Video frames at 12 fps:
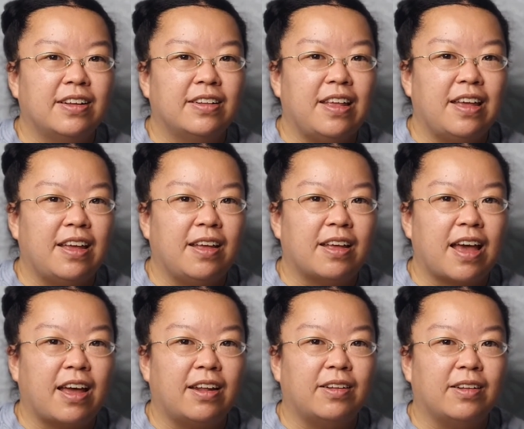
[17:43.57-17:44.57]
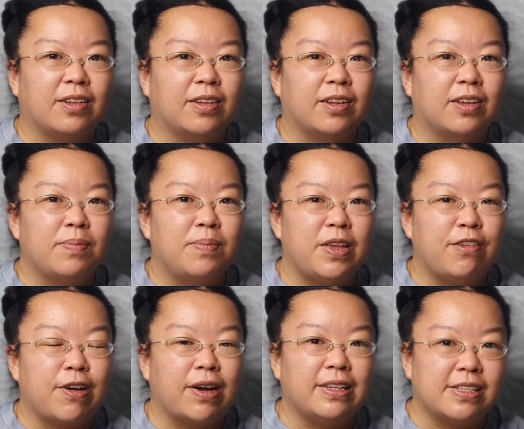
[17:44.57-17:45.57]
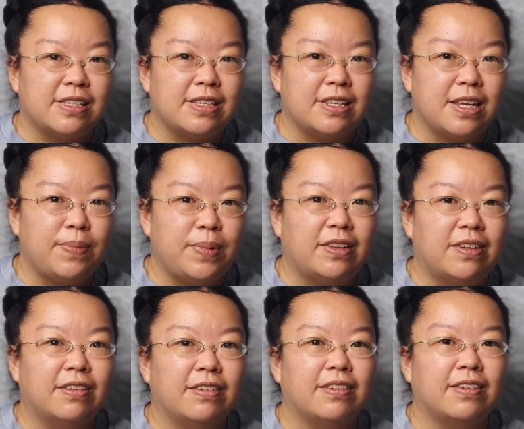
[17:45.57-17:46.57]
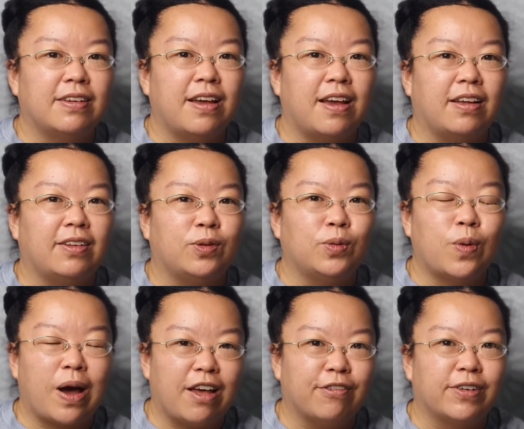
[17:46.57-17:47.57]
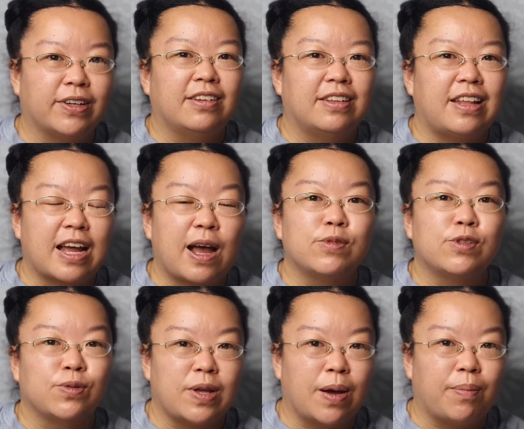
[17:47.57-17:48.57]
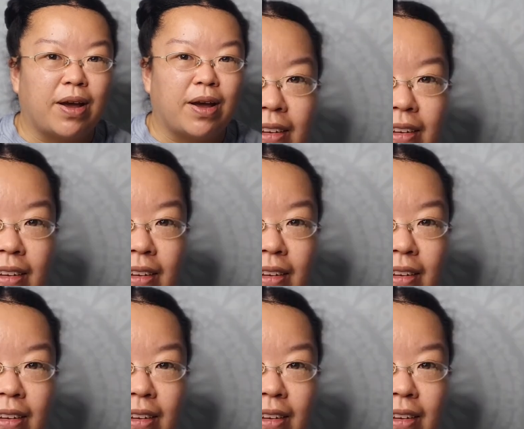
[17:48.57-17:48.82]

they can be very disinhibited and do whatever that comes to their mind.